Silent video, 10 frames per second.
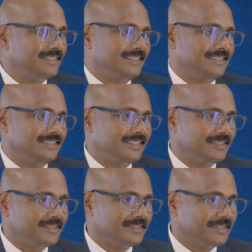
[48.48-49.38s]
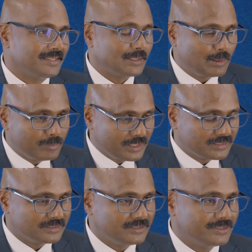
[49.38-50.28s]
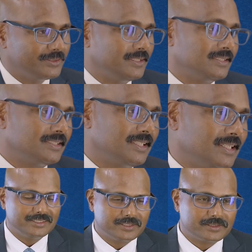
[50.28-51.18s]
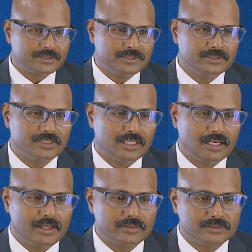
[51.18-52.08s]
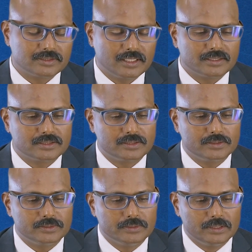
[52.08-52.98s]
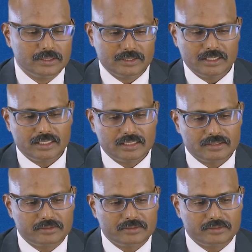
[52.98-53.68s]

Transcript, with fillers: and uh, complex surgeries. General surgery allows us to take care